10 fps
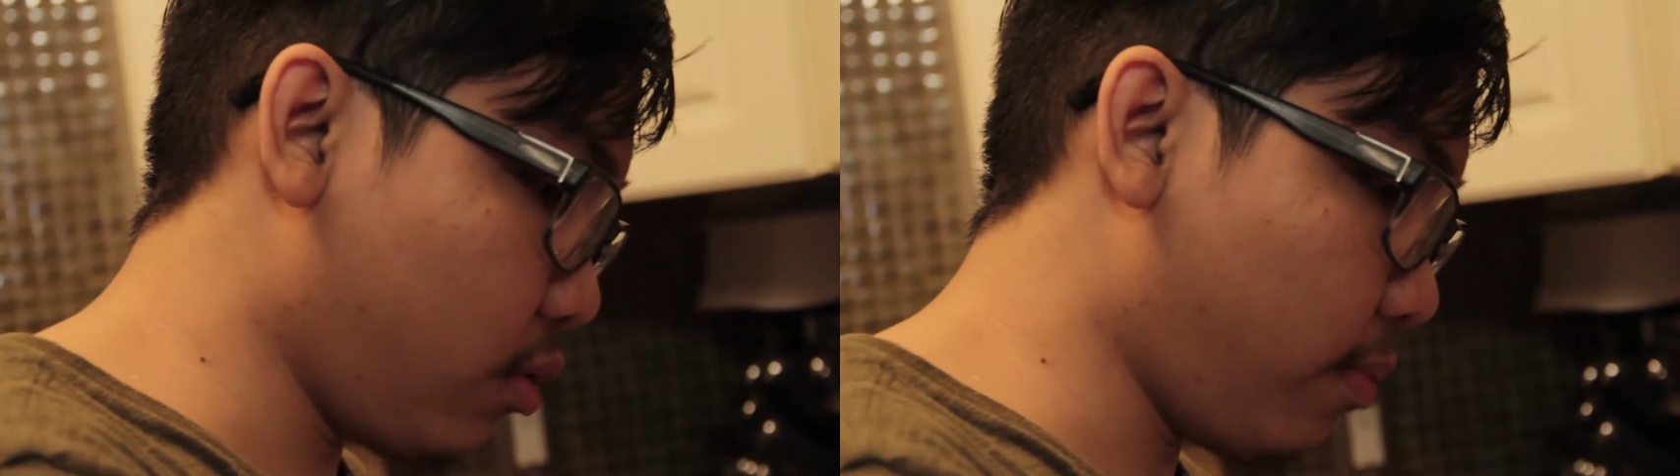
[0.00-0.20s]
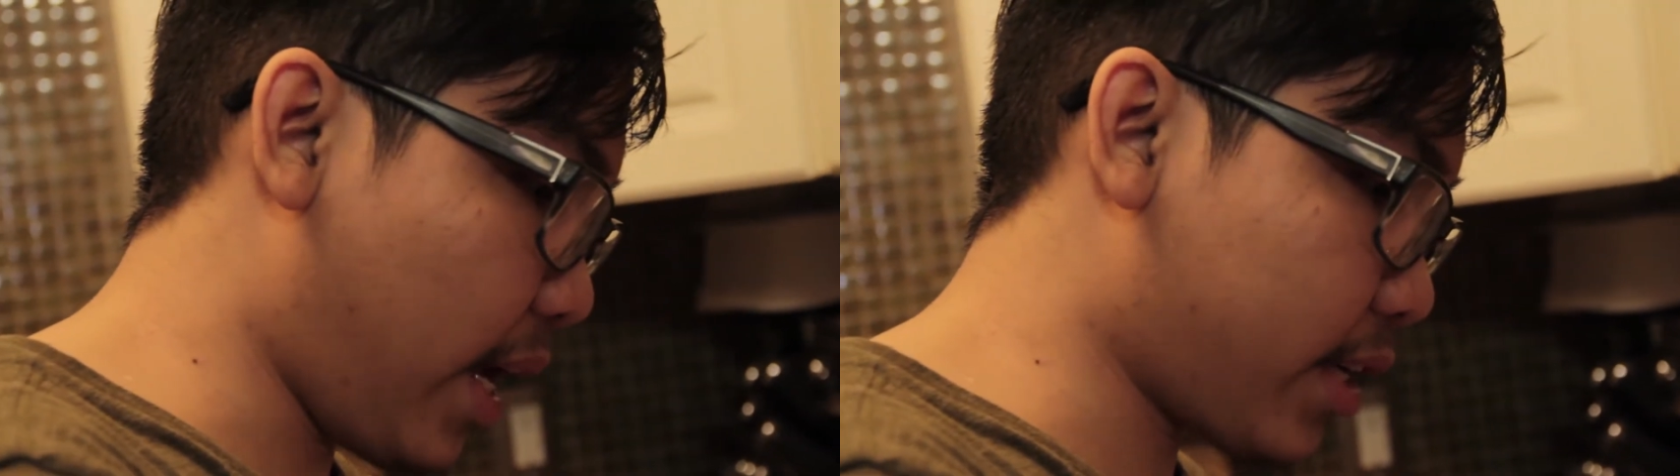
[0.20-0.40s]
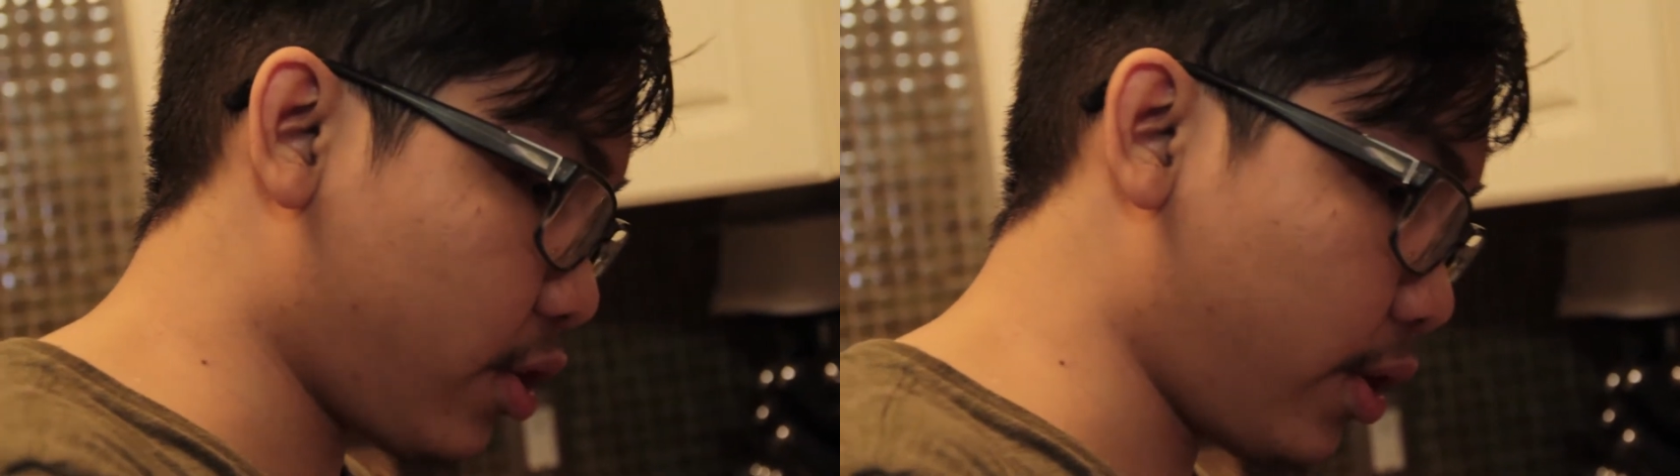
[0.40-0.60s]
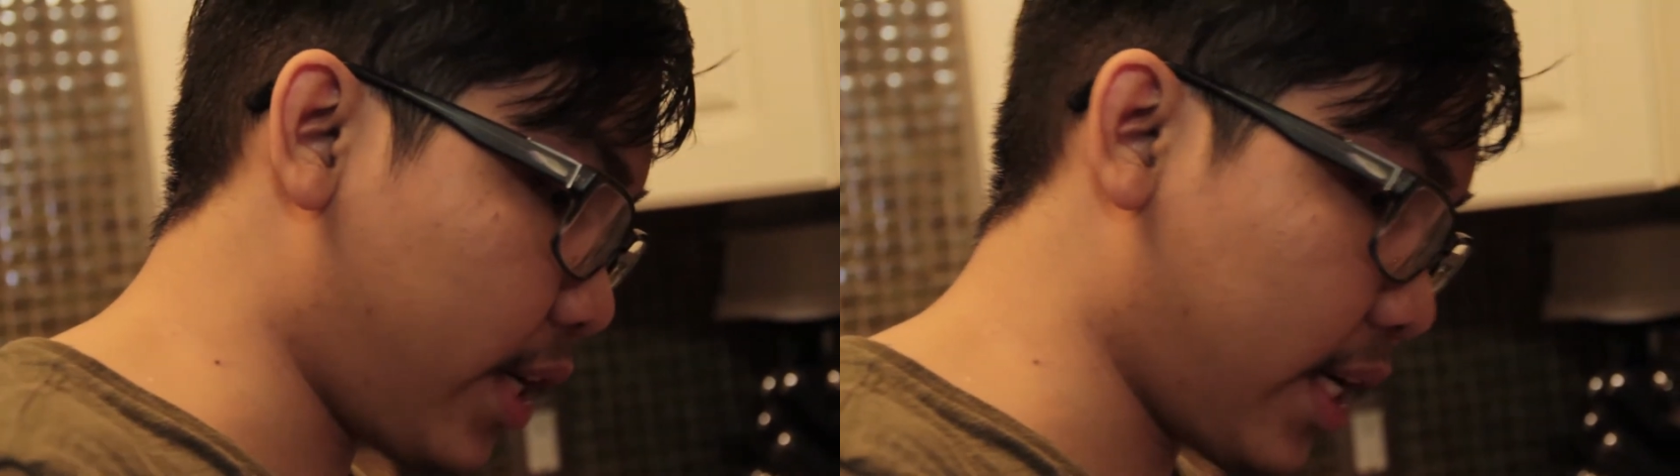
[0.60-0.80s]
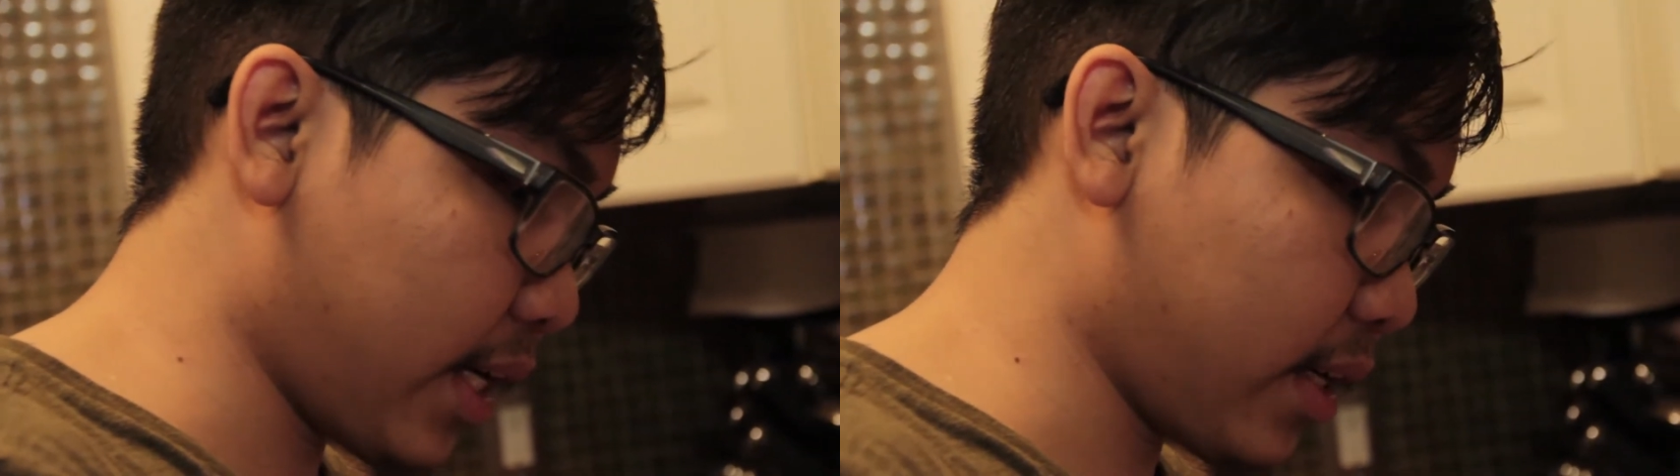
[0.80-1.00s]
make sure
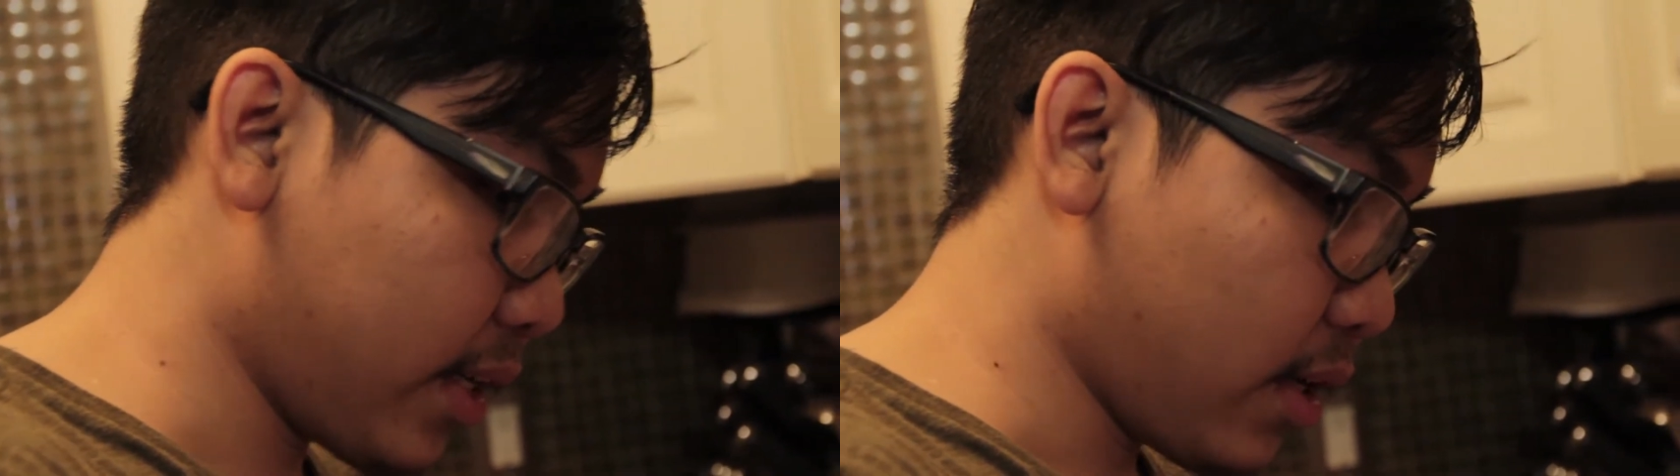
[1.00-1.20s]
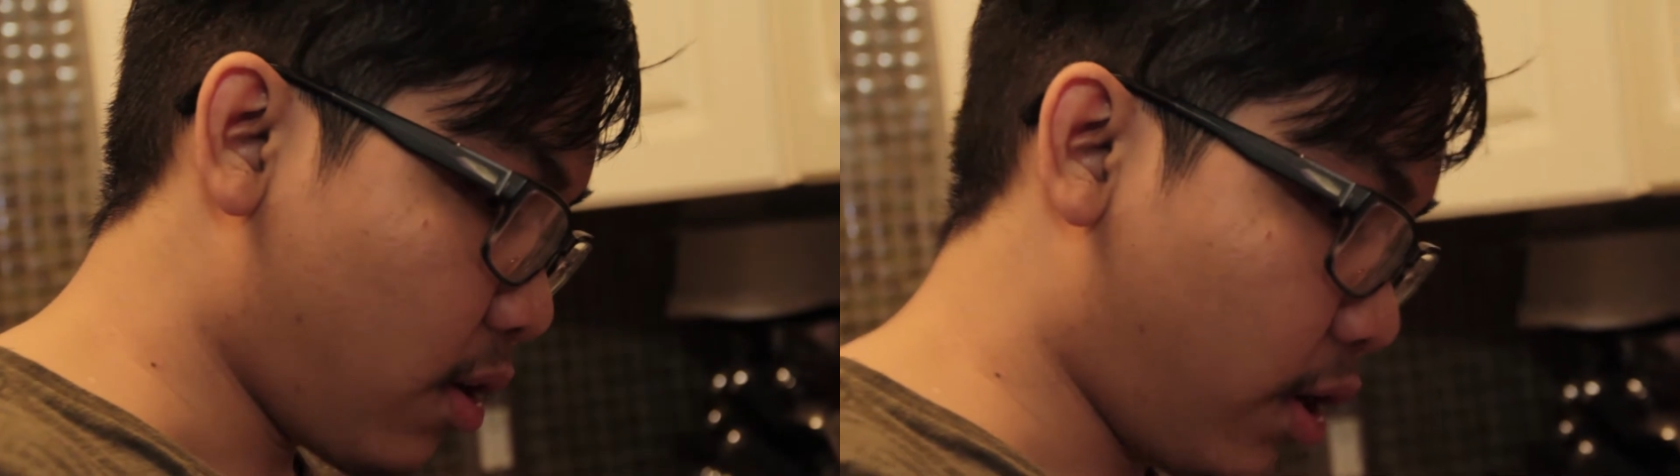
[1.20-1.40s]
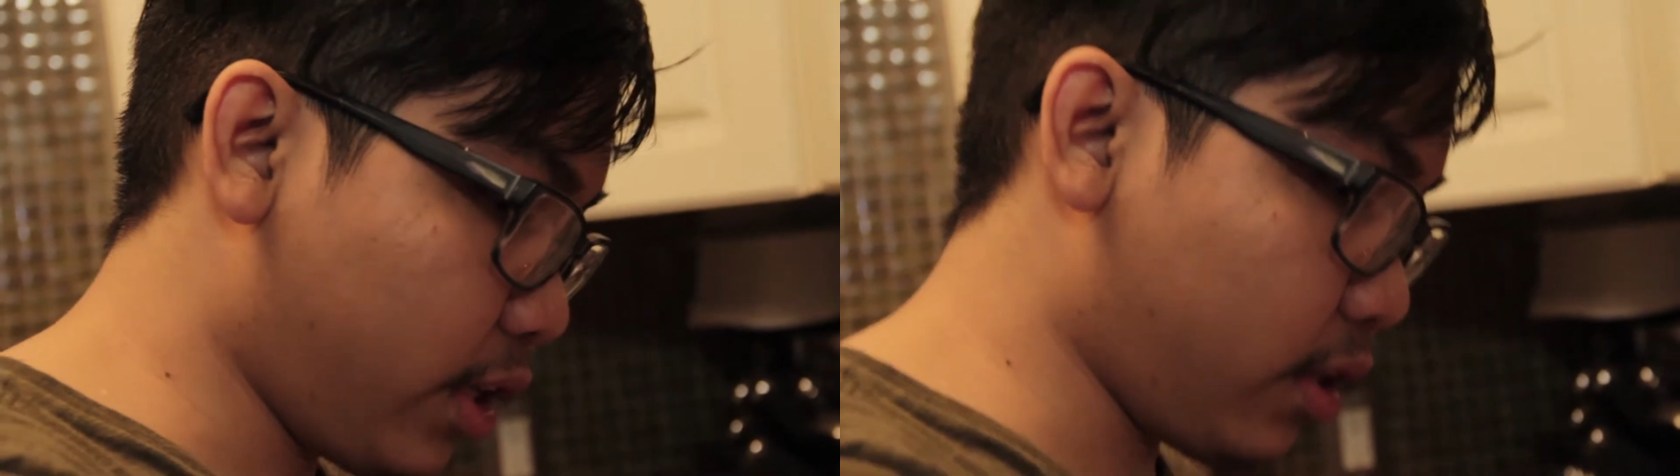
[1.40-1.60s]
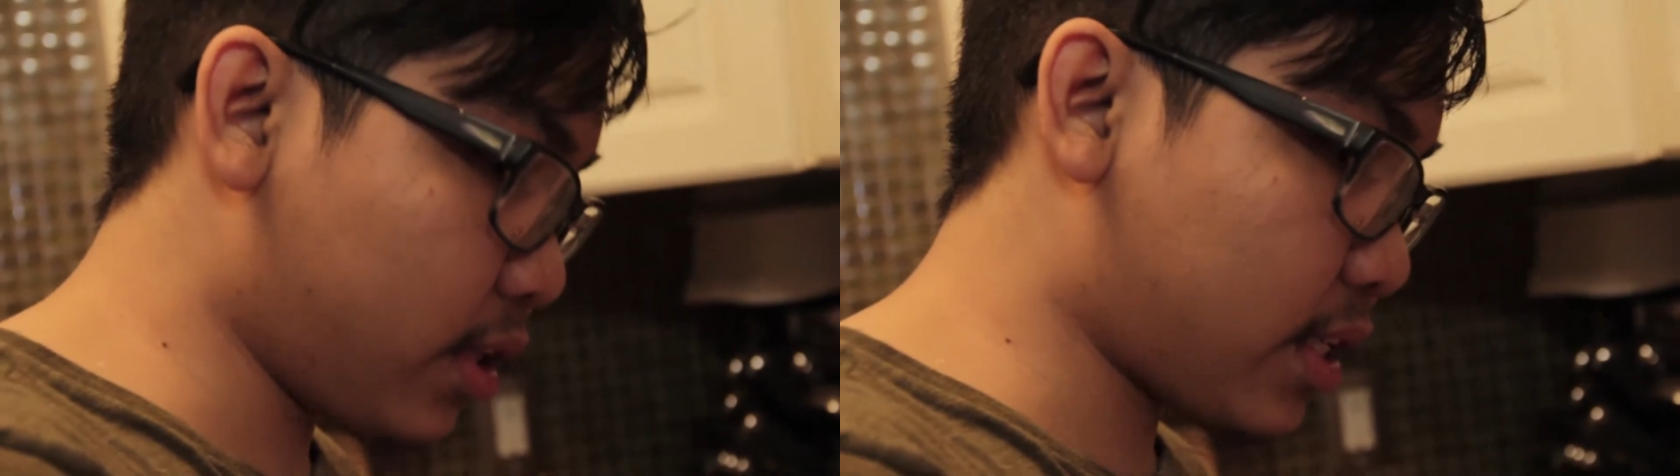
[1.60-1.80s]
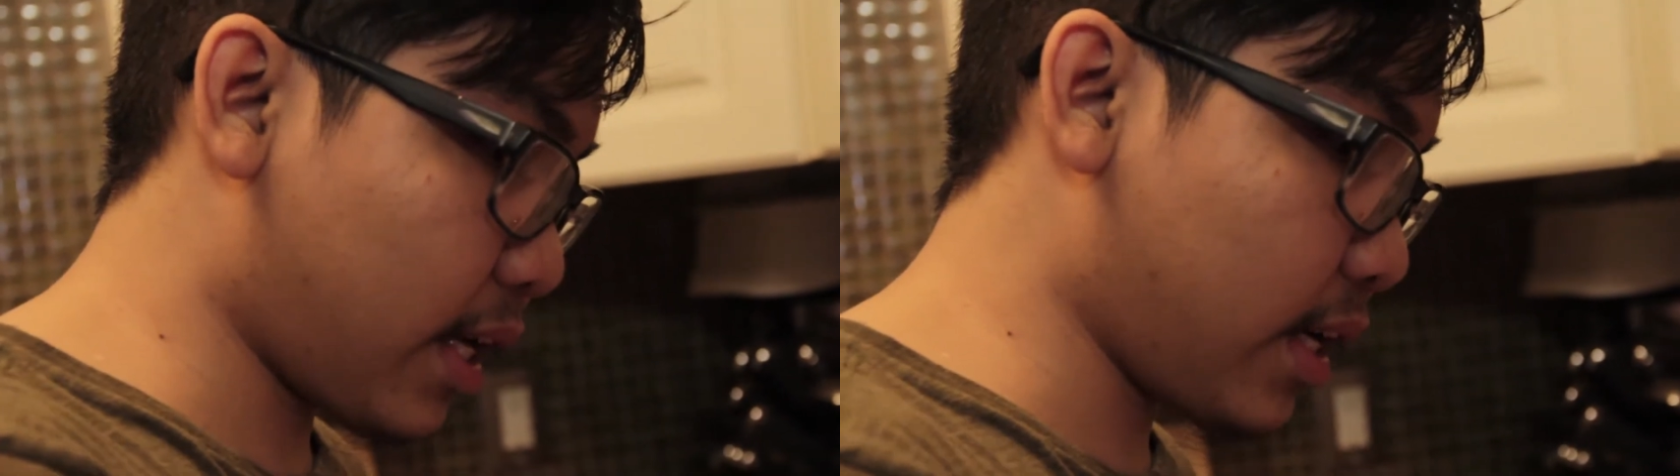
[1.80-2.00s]
the
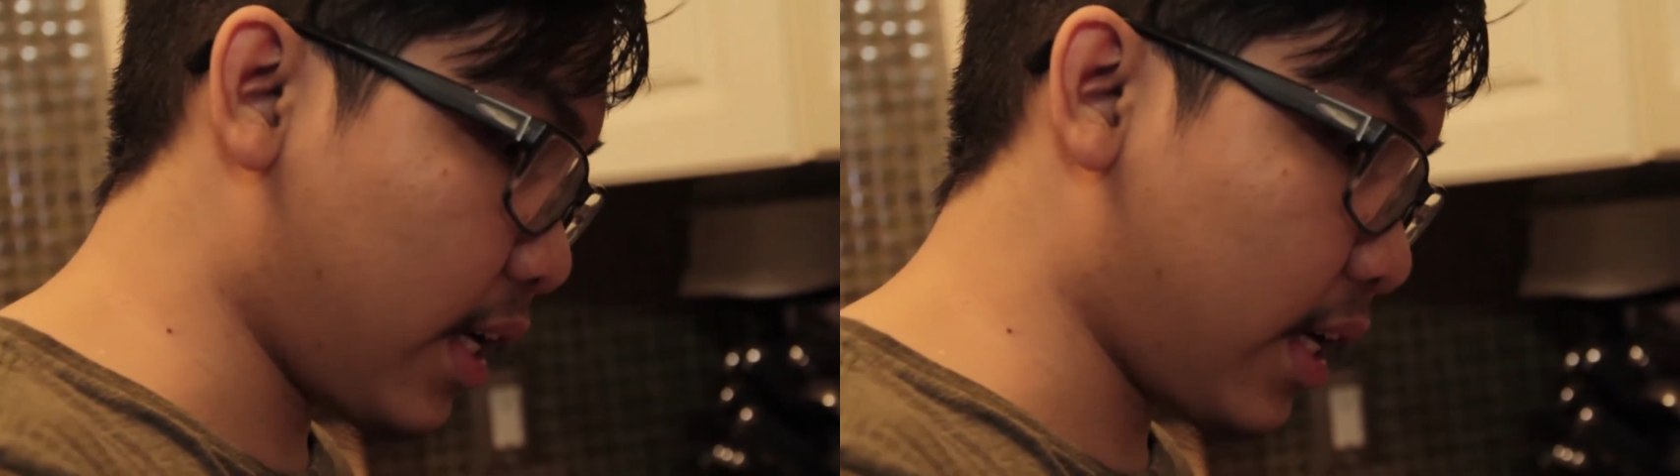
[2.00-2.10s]
onions and